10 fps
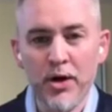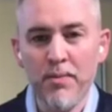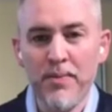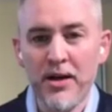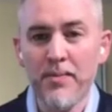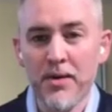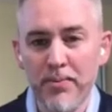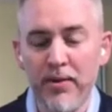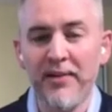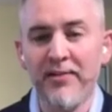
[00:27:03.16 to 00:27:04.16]
to become
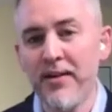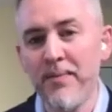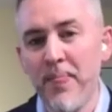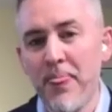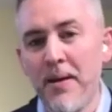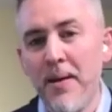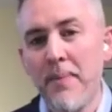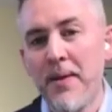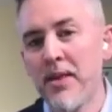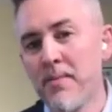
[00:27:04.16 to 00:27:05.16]
complacent
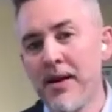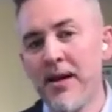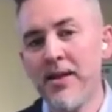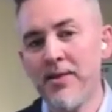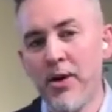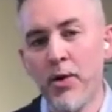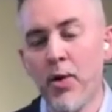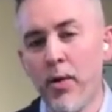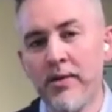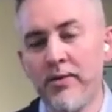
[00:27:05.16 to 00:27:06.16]
and the minute that you're
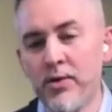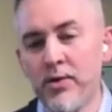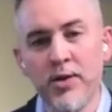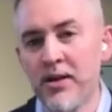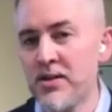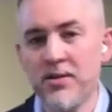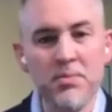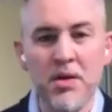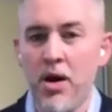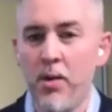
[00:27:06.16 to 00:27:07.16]
going to just,
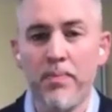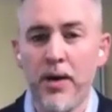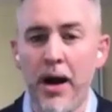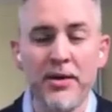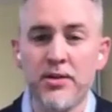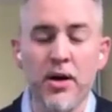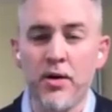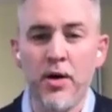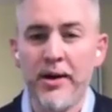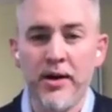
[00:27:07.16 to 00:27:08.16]
probably start
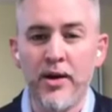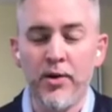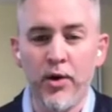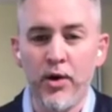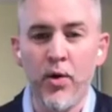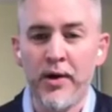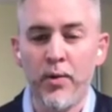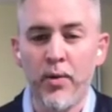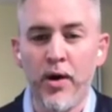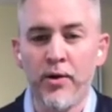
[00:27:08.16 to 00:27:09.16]
going under and going in the
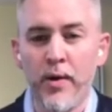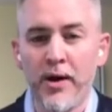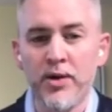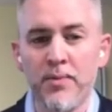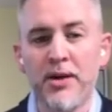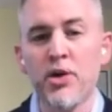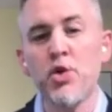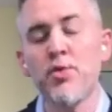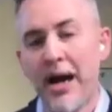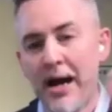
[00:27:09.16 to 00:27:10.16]
wrong direction because
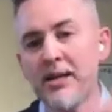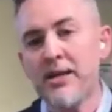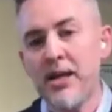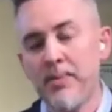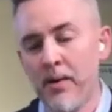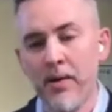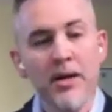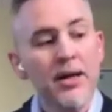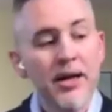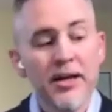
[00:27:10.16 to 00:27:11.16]
you've got to keep,
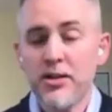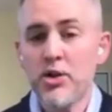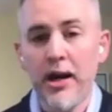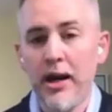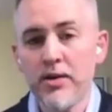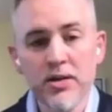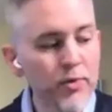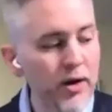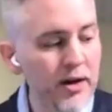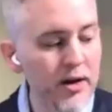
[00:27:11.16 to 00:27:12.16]
it's the challenge of
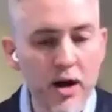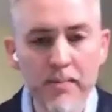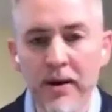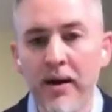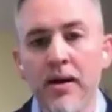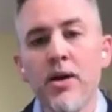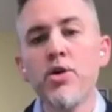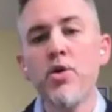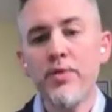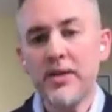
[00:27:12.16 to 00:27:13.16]
running a company.
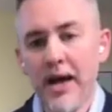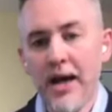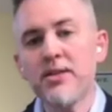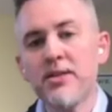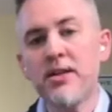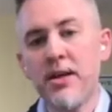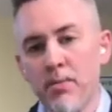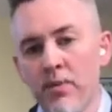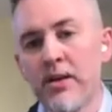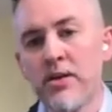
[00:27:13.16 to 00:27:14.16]
You've got to keep
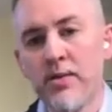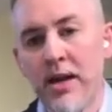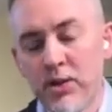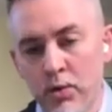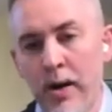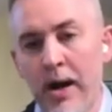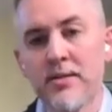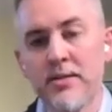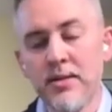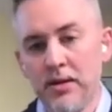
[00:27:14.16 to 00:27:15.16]
moving to
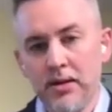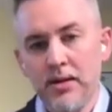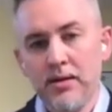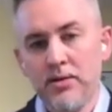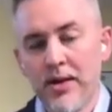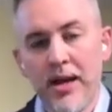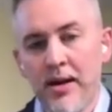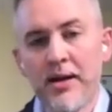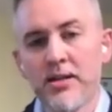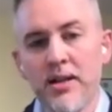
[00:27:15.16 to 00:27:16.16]
that
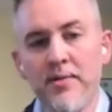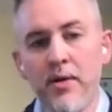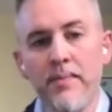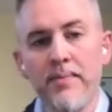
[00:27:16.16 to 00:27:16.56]
next level.